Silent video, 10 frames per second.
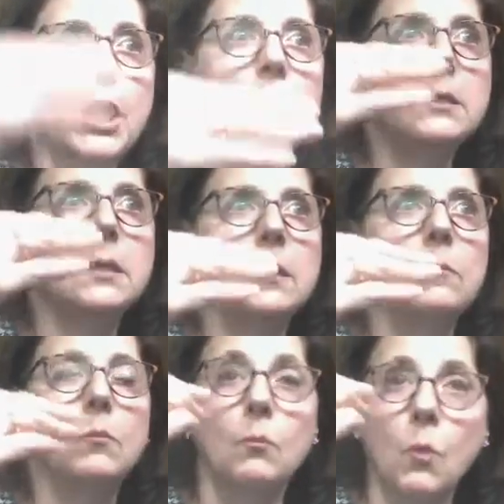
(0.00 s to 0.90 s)
had
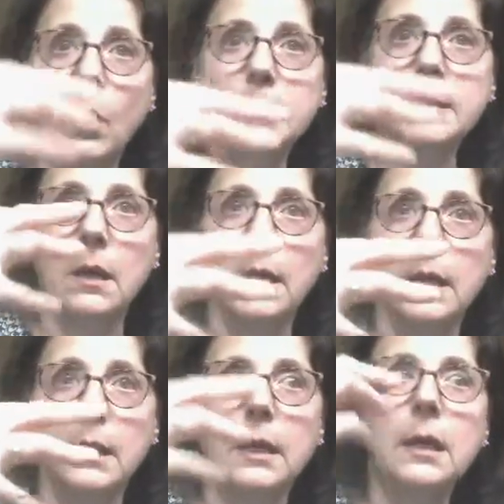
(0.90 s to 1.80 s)
some moss
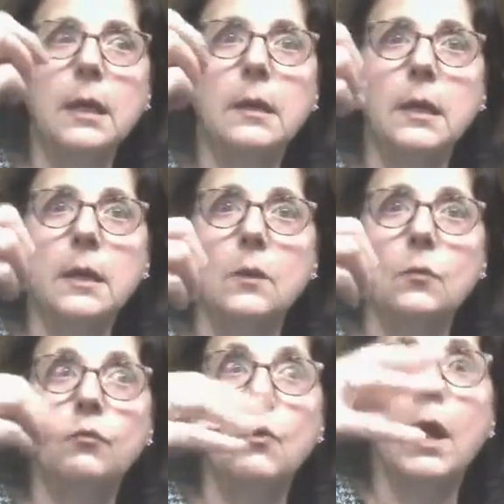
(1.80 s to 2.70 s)
on it, and it
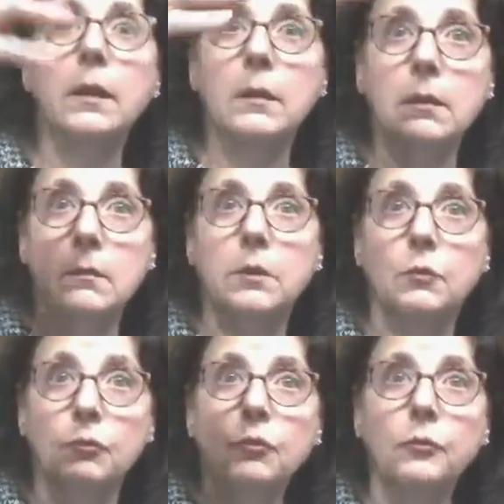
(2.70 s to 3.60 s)
rotted
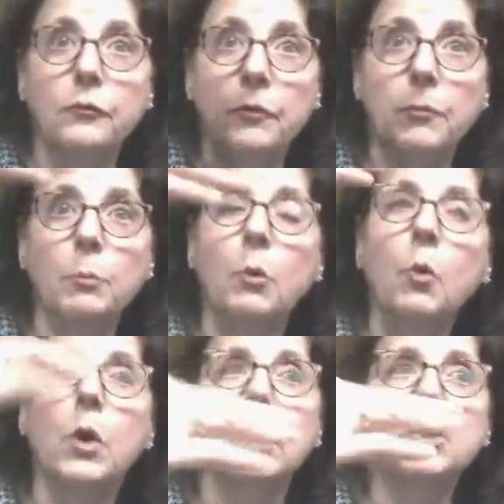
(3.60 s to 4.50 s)
the roof from the
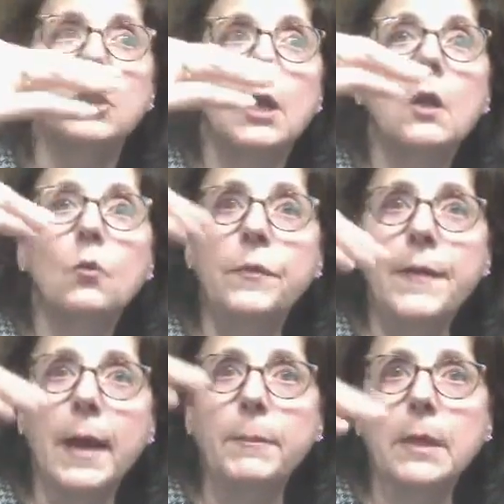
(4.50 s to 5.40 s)
porch.
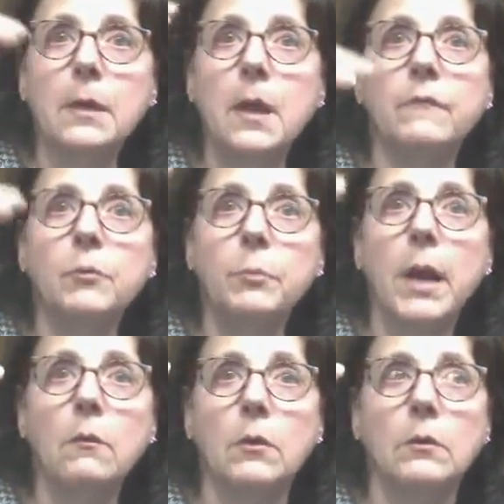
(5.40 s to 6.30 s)
Would that be a covered
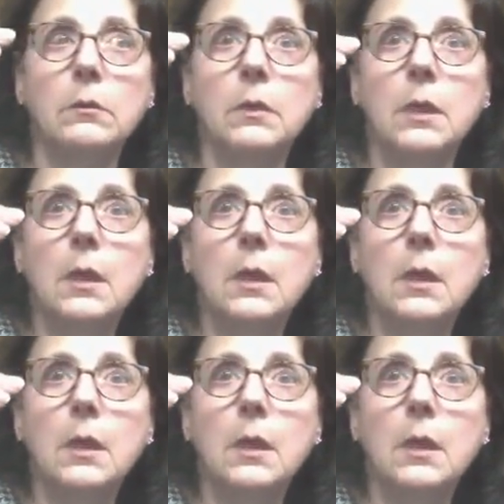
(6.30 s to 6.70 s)
peril?